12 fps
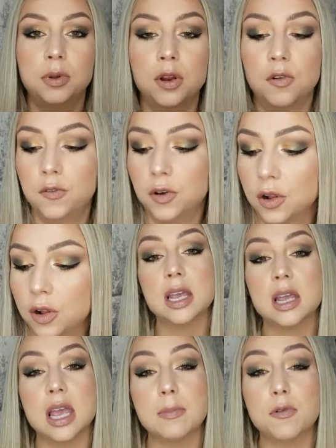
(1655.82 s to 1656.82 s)
beautiful.
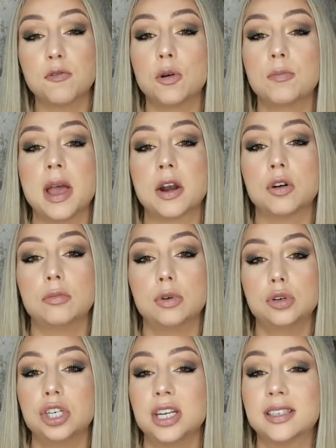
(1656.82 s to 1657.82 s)
It performed better on
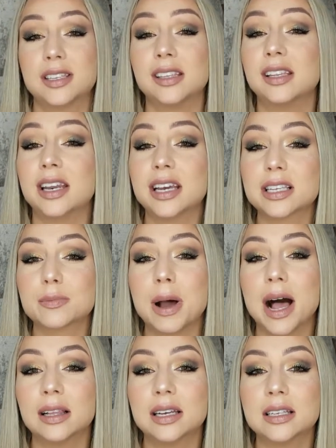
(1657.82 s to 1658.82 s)
most shades than the NYX
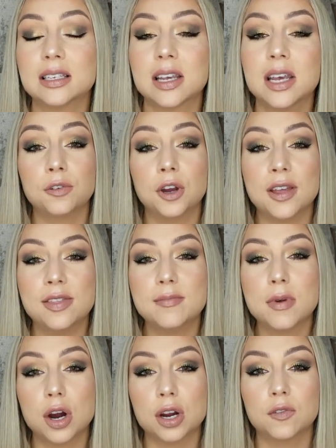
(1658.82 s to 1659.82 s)
palette. If you're in the
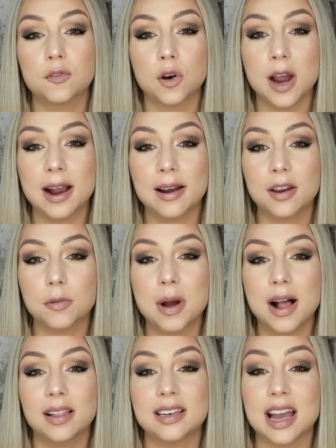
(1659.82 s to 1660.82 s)
market for a highlighter
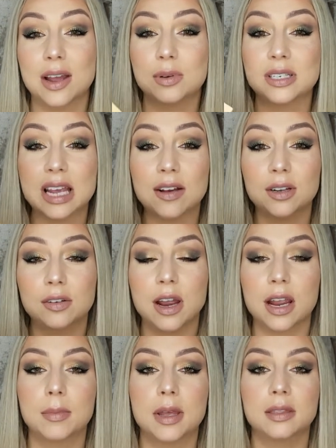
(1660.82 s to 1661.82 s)
palette, I would definitely
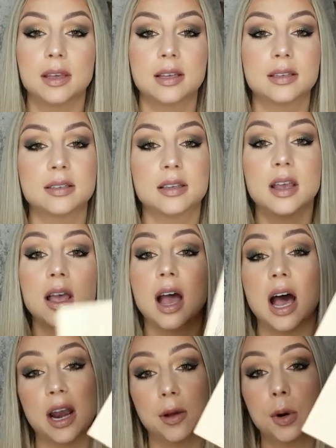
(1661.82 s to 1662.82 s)
recommend this,
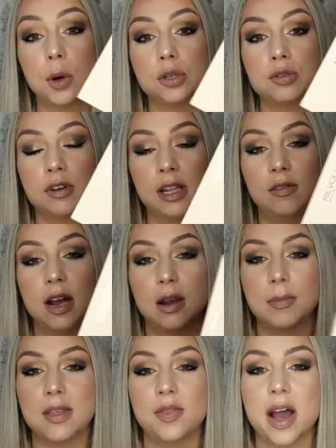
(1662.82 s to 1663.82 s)
and I would also really
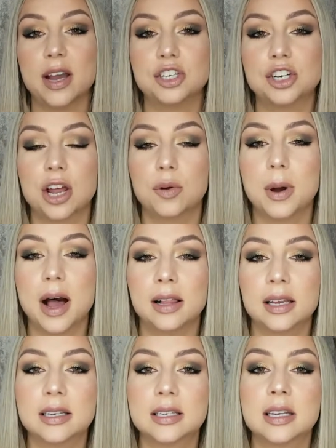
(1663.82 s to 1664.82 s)
recommend the eyeshadow
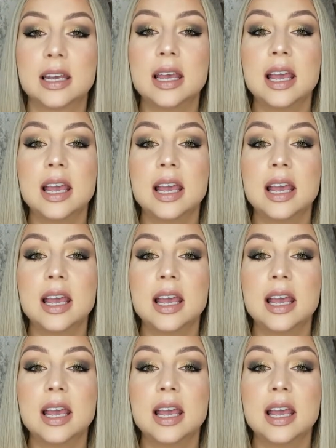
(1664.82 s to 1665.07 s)
palette.